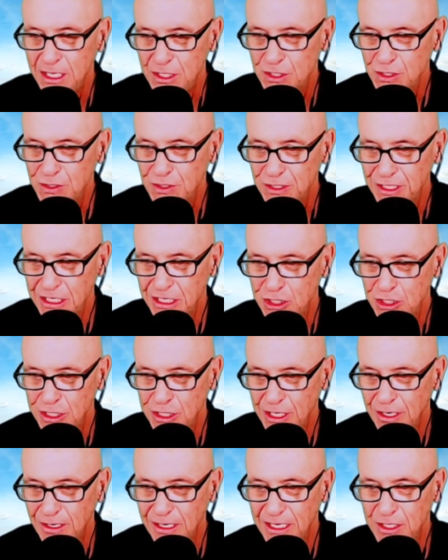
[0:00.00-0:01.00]
Just click
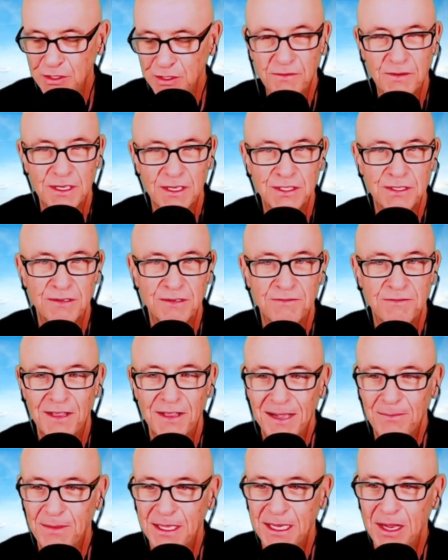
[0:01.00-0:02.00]
share. Let your friends and
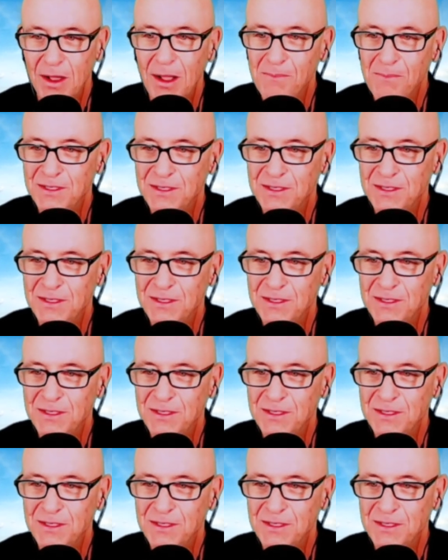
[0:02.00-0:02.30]
family know.